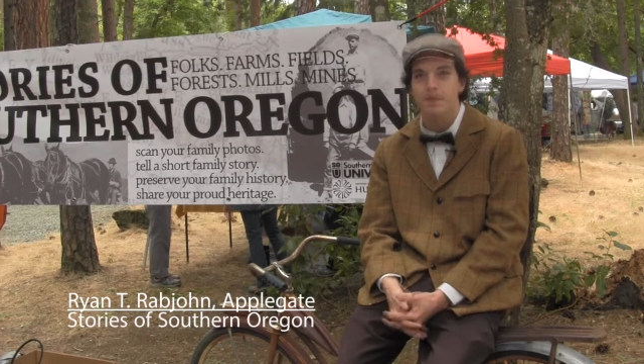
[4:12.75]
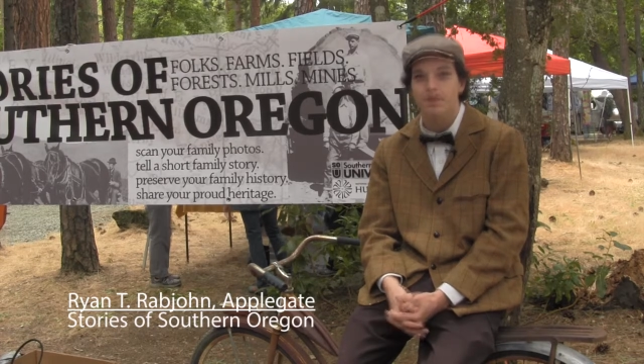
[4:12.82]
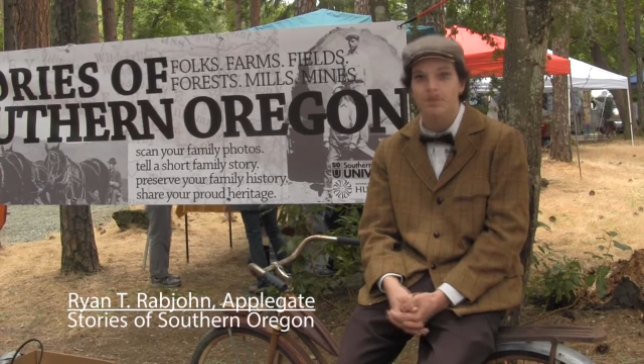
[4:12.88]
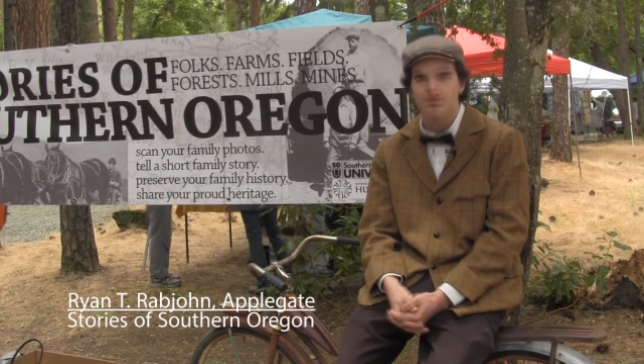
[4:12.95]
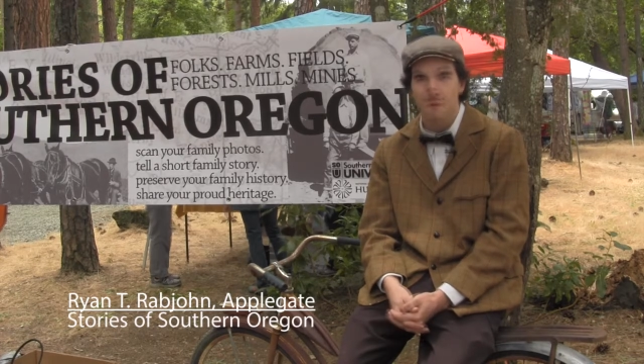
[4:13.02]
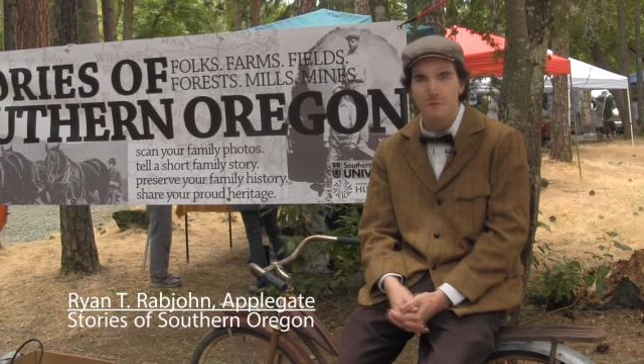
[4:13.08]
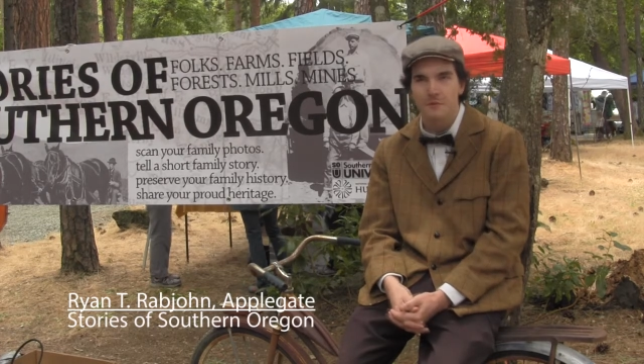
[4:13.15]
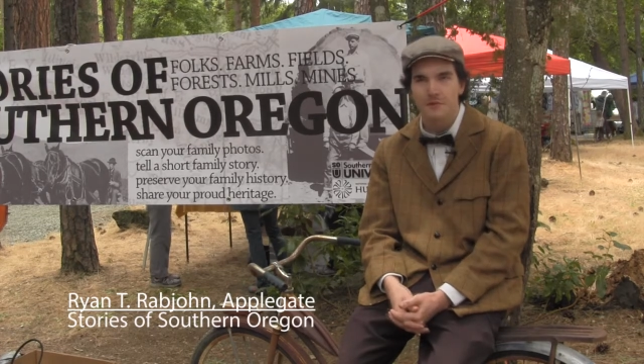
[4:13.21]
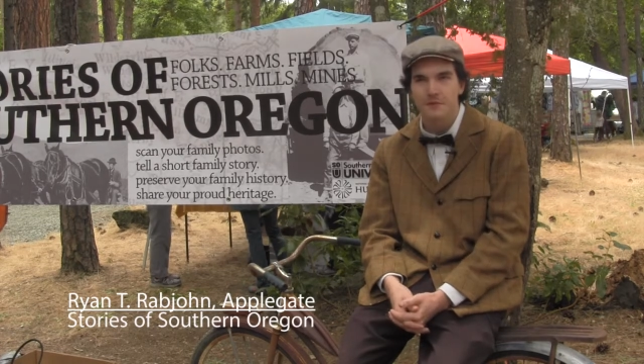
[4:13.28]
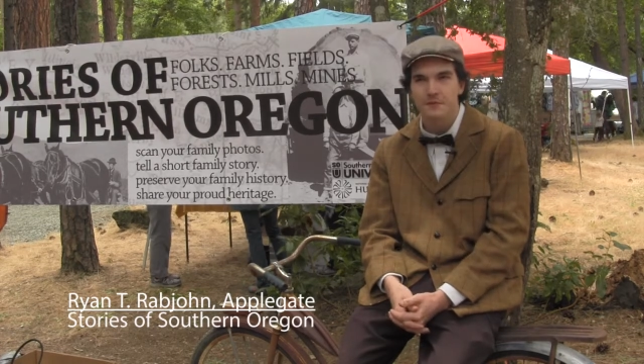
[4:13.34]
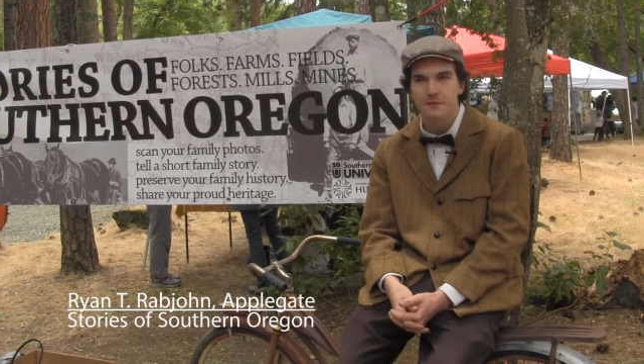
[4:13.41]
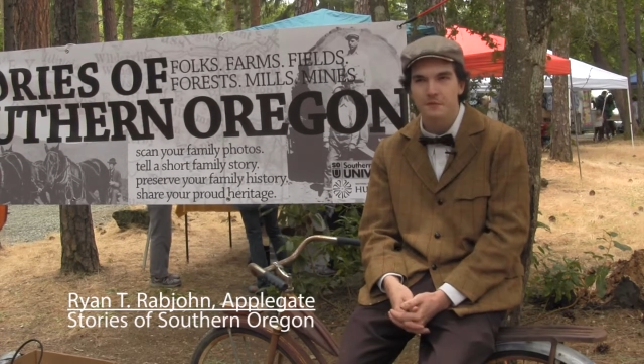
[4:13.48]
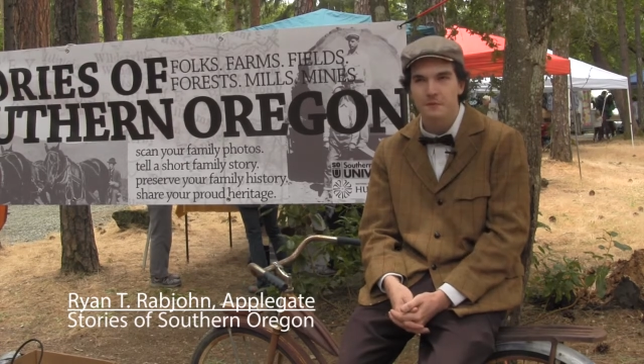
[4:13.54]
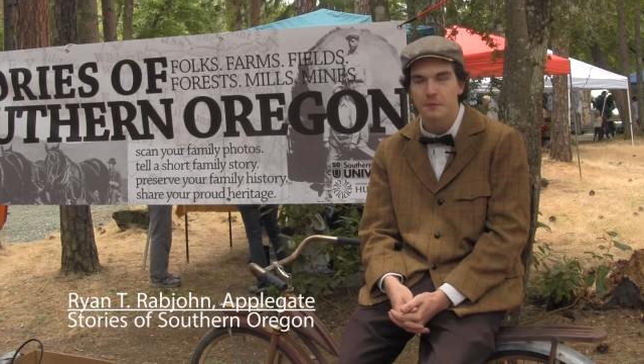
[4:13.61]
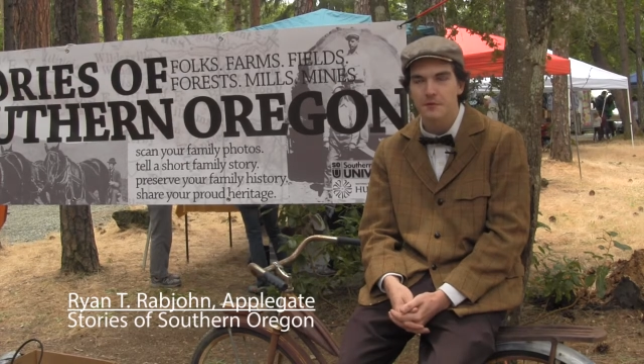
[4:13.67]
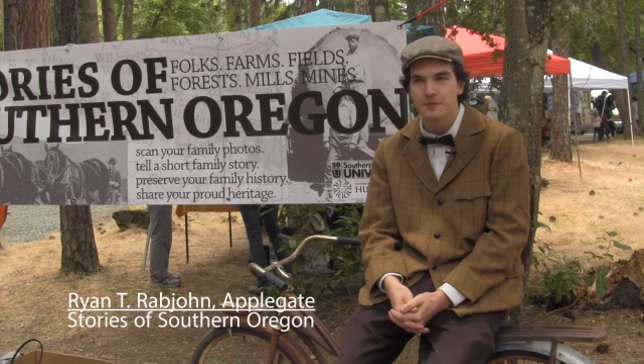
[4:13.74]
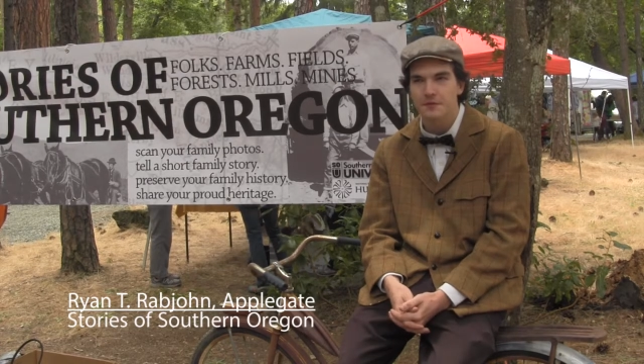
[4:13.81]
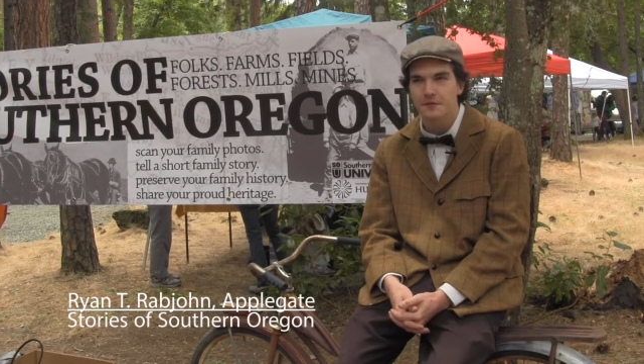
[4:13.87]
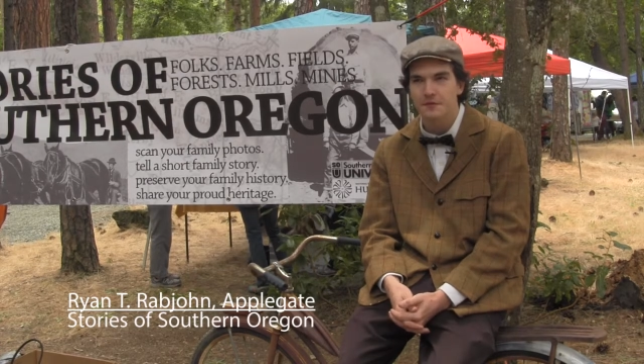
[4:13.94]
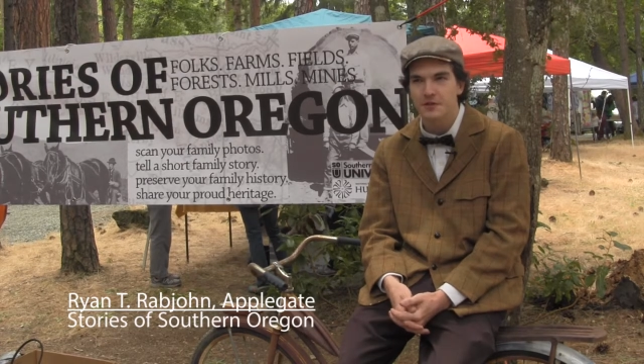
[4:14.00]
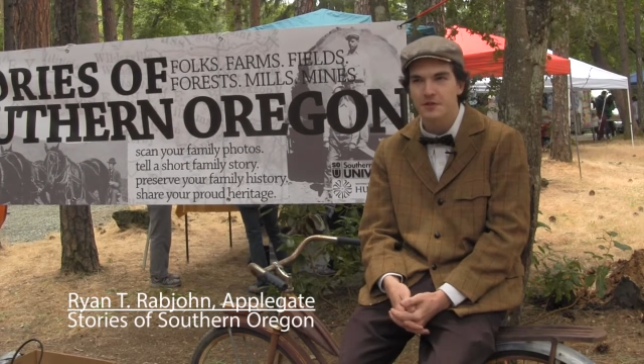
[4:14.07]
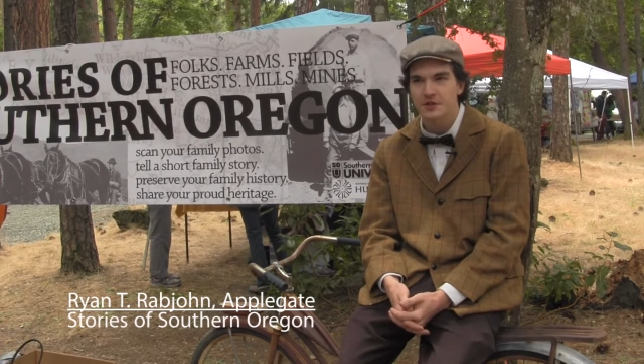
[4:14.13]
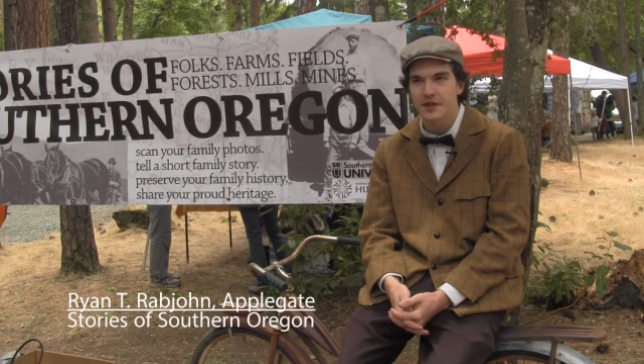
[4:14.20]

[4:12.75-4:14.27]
Most of the